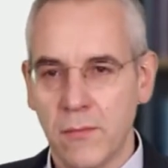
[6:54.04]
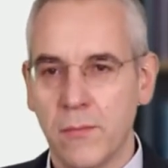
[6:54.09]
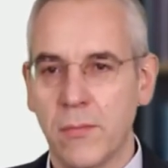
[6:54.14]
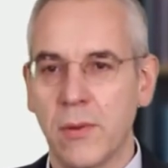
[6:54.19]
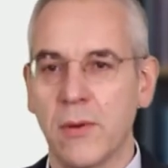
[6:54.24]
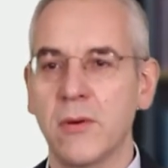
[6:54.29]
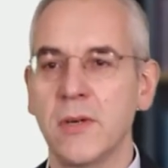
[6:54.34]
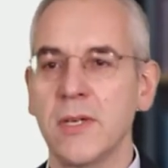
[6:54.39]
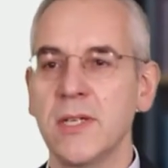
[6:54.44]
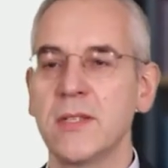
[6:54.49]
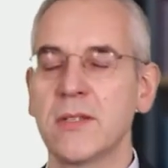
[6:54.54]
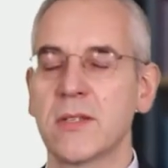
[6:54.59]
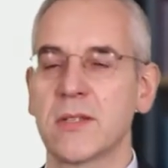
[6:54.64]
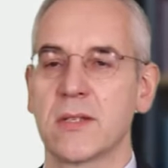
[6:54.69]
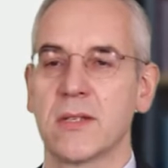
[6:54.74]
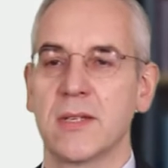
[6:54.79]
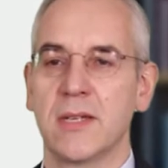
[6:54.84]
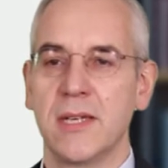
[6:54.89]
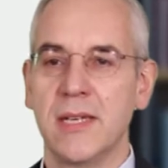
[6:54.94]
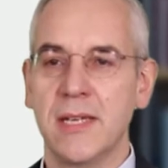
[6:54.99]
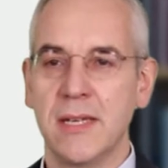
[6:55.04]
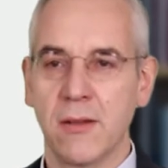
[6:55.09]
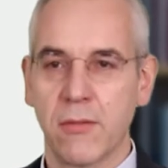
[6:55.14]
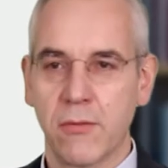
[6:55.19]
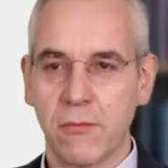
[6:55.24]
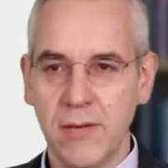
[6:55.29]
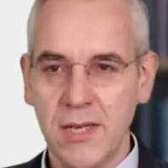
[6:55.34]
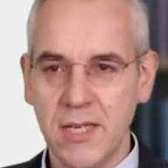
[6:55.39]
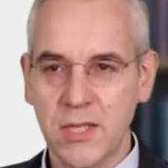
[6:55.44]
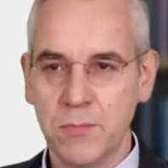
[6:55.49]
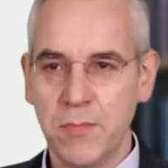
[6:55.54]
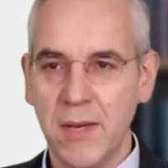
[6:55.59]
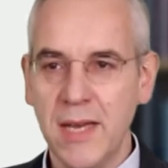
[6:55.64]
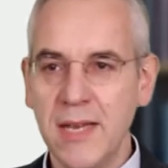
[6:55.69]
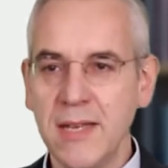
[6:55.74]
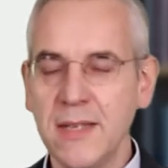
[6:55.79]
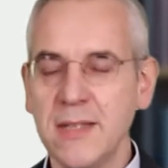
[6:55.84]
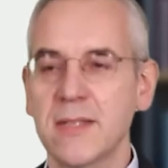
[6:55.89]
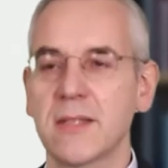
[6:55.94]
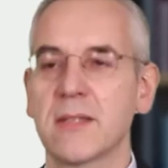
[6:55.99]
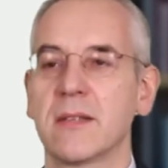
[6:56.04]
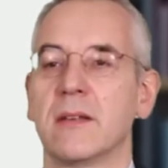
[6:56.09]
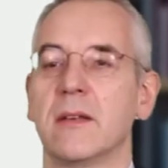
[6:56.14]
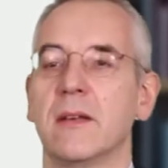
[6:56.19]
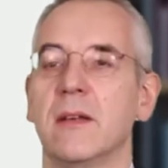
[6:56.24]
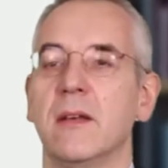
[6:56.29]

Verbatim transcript: points in 3 space.